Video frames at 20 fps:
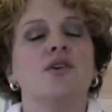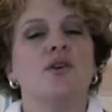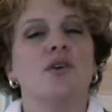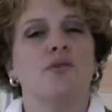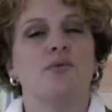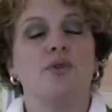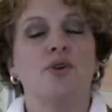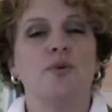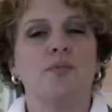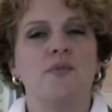
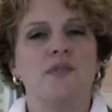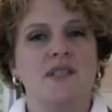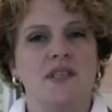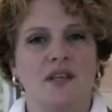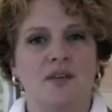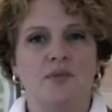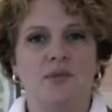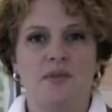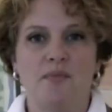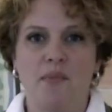group
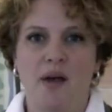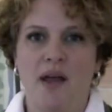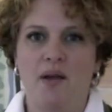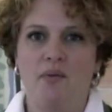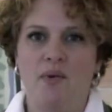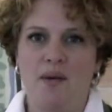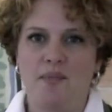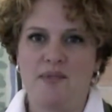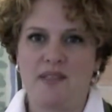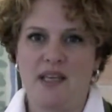did with my
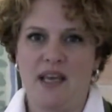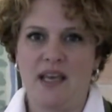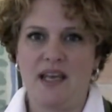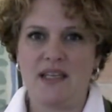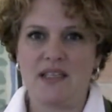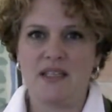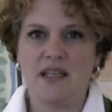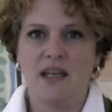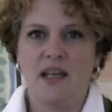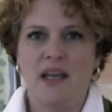
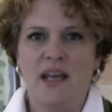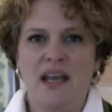website.